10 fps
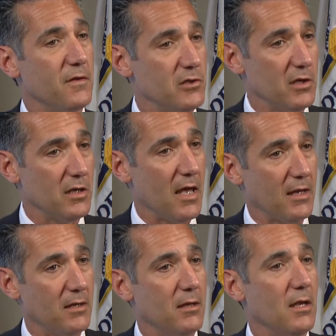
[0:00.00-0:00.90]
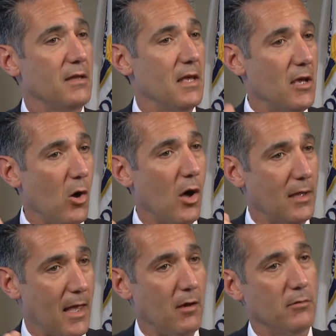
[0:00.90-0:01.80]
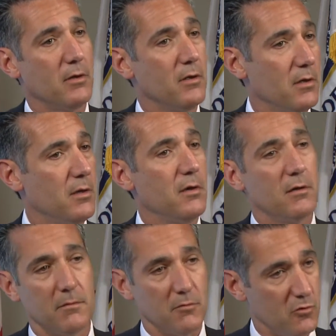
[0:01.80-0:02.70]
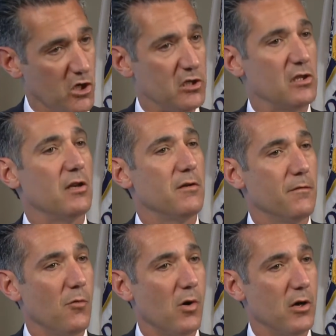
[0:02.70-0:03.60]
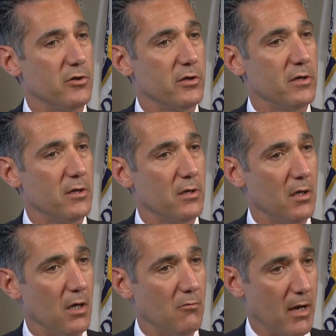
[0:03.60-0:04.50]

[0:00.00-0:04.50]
fishing net and they haul out just under 400 uh,